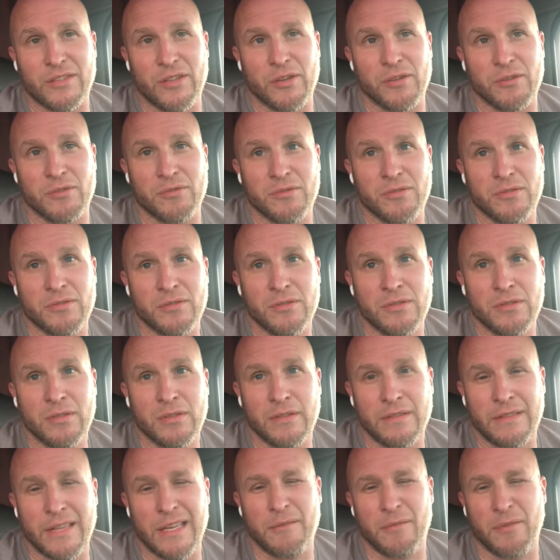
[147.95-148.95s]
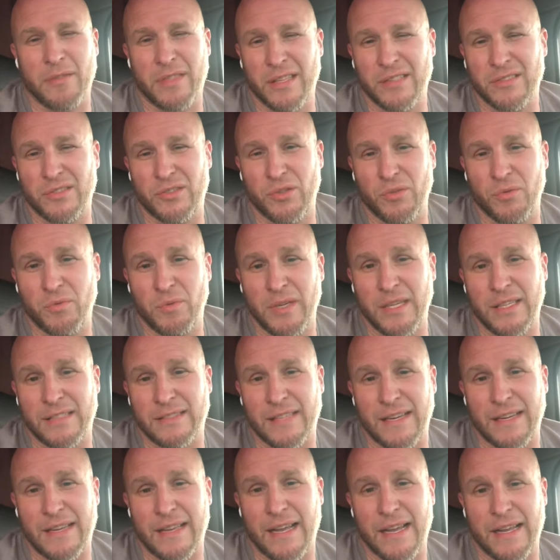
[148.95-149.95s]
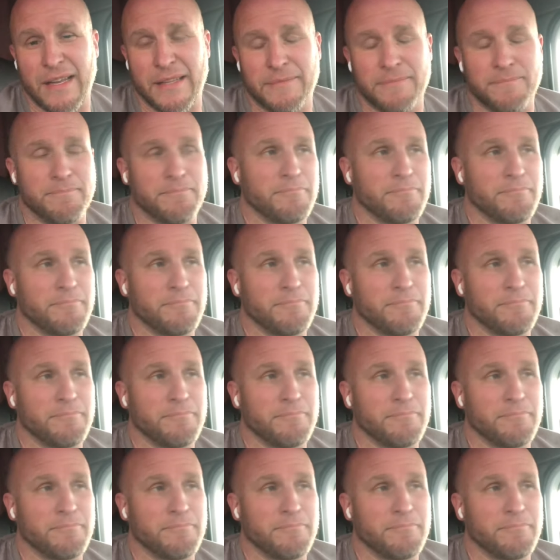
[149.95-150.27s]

I think within 2 weeks I got it.